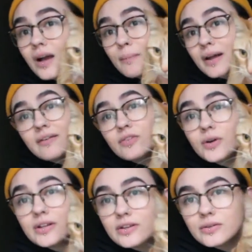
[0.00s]
But I have no
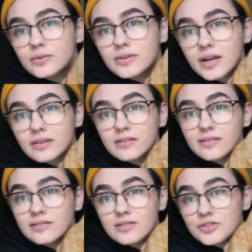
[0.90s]
idea whose cat this
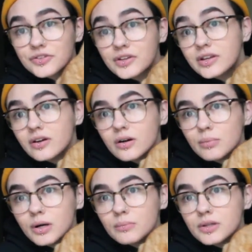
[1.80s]
is. It's just in our
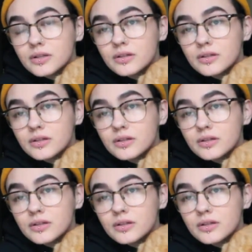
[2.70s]
apartment.